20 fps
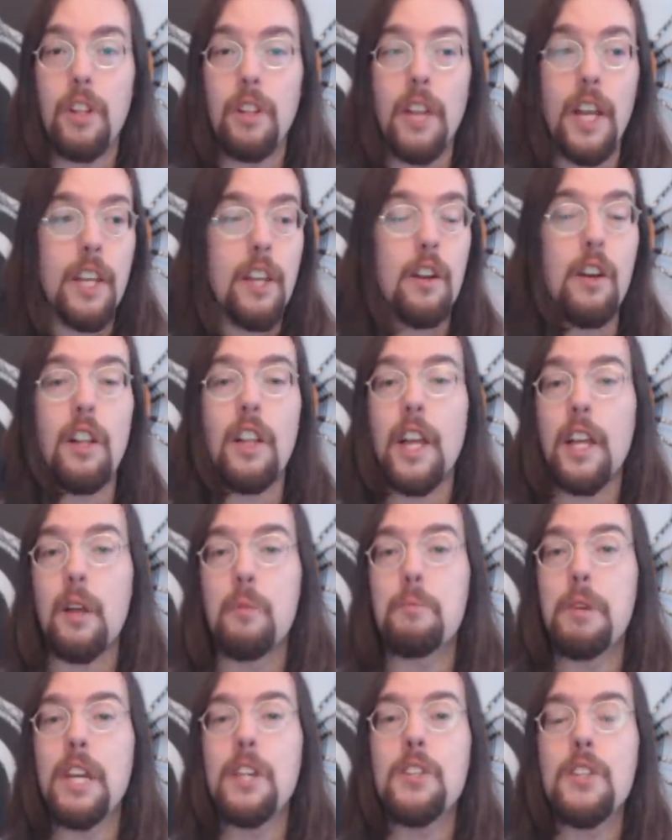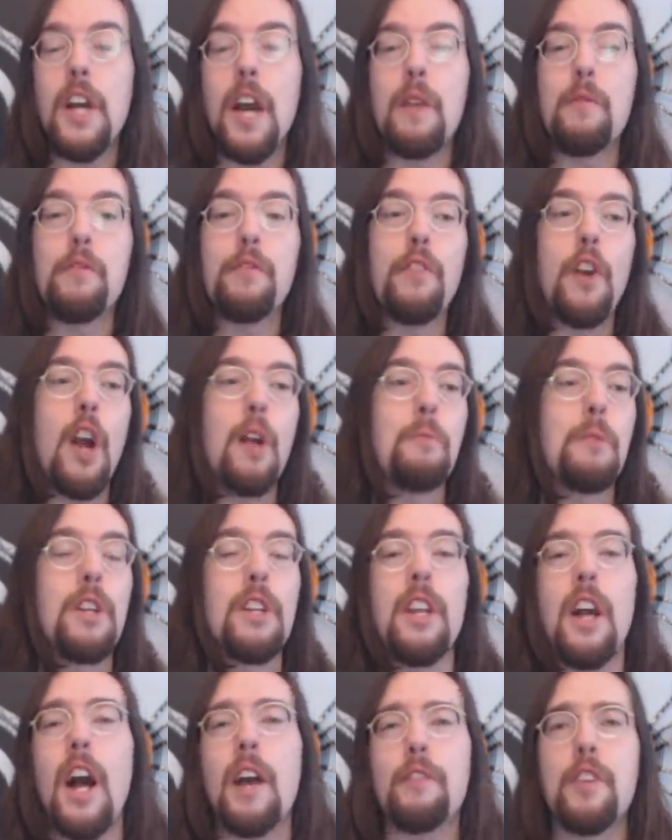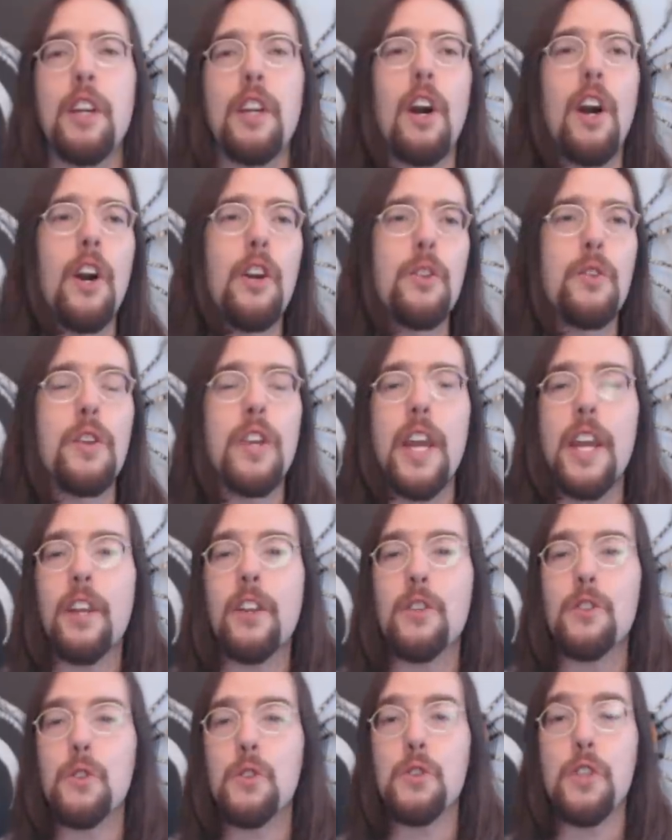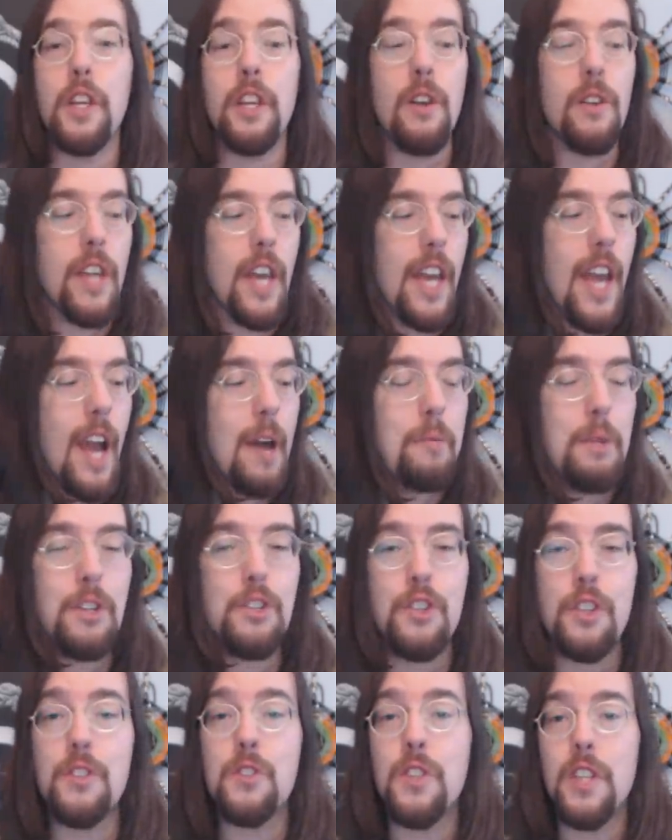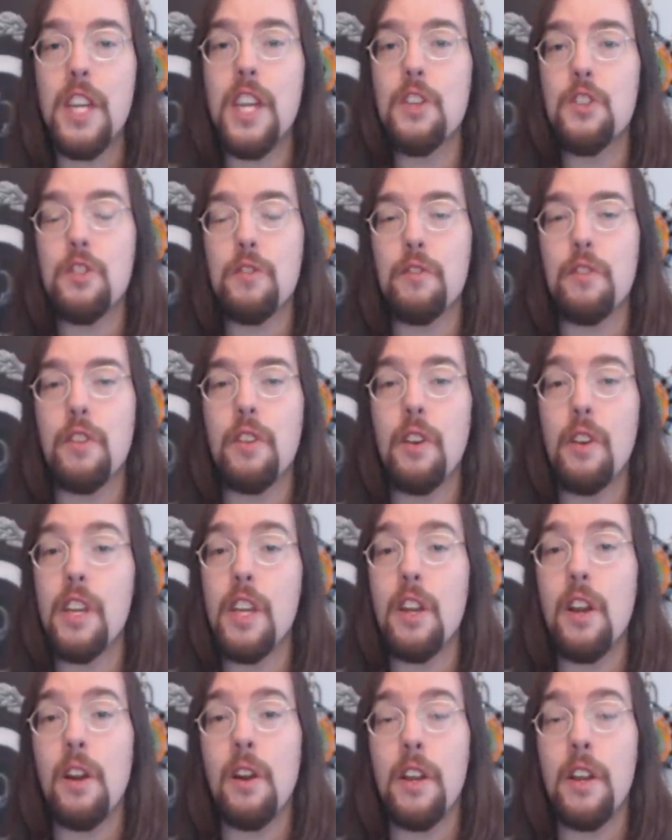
like a like a big time farmer i've got 100 acres or something okay how much is each of the,